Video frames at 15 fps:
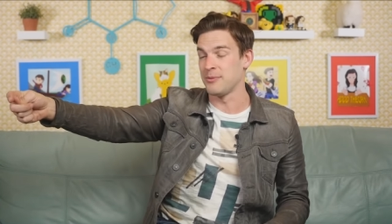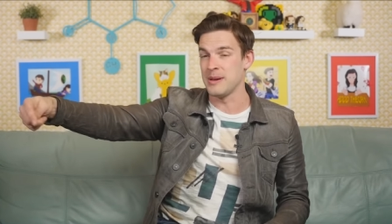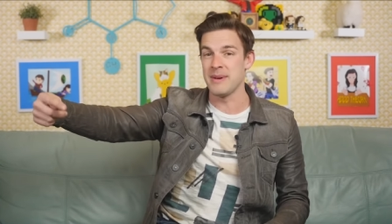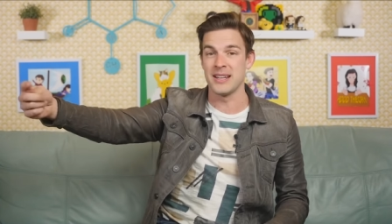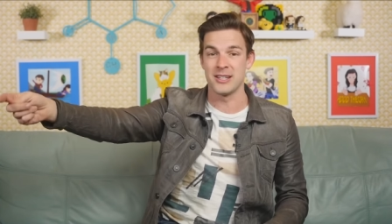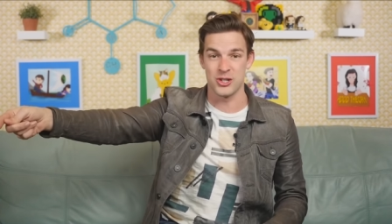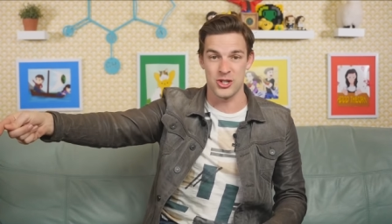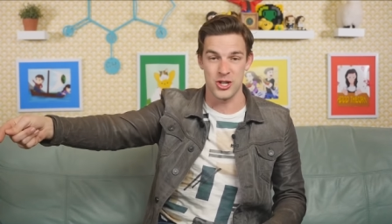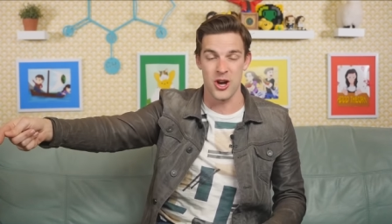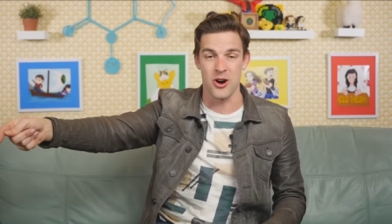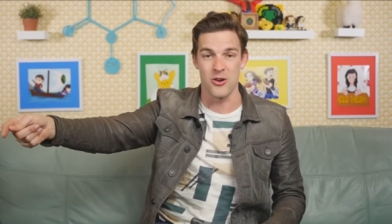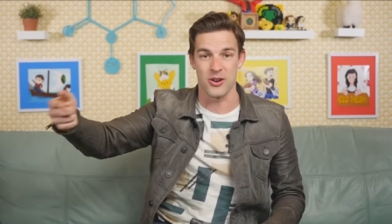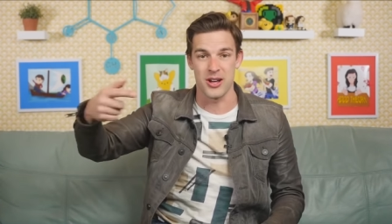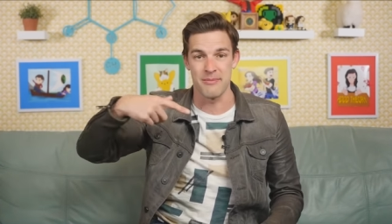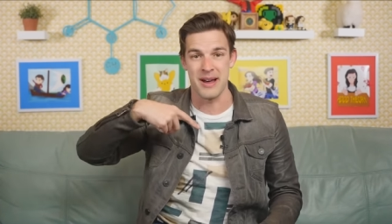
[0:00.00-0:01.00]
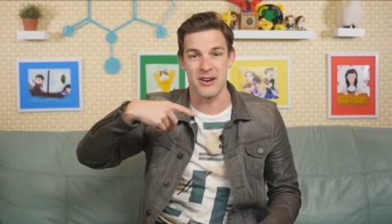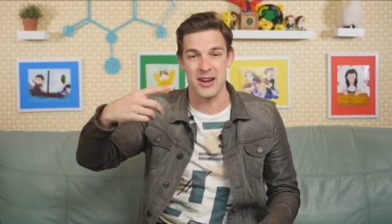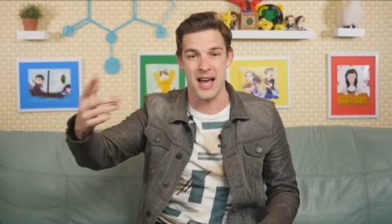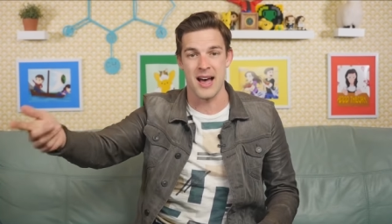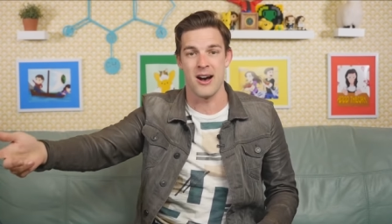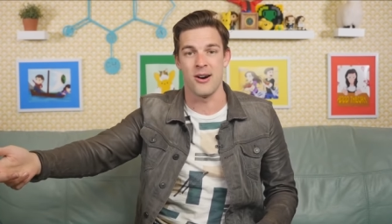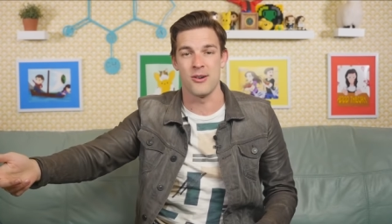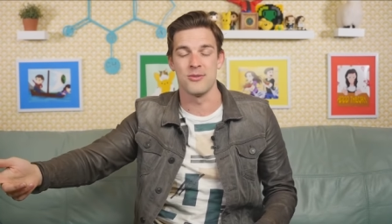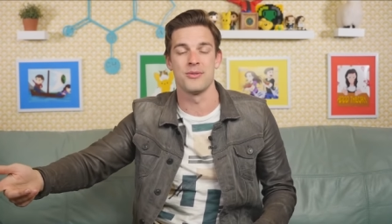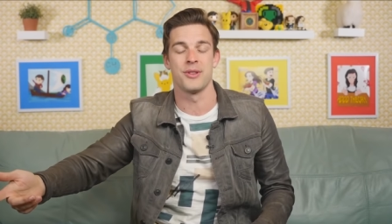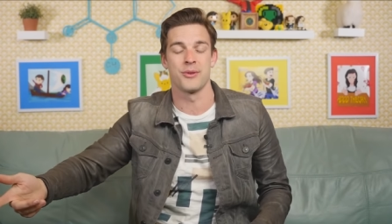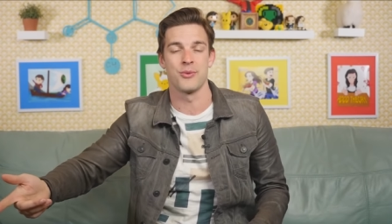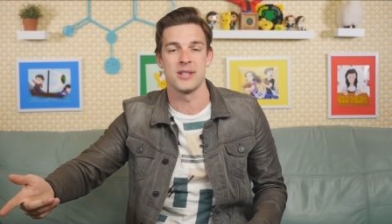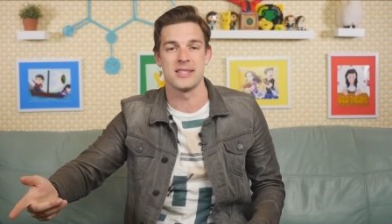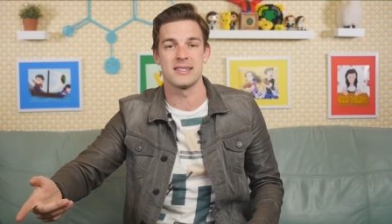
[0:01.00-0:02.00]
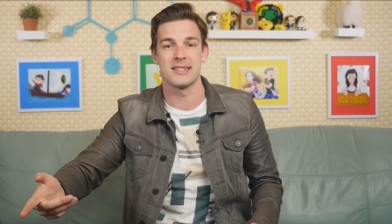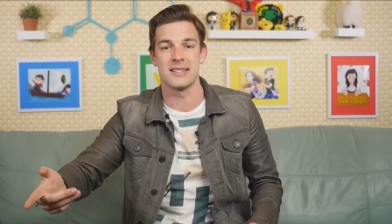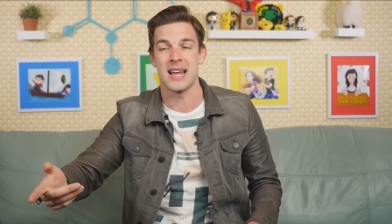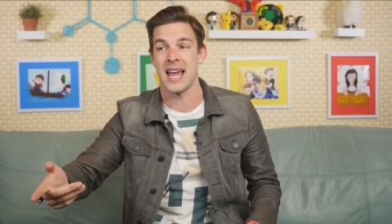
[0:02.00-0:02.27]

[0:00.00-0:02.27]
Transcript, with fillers: We made a joke about how there wasn't an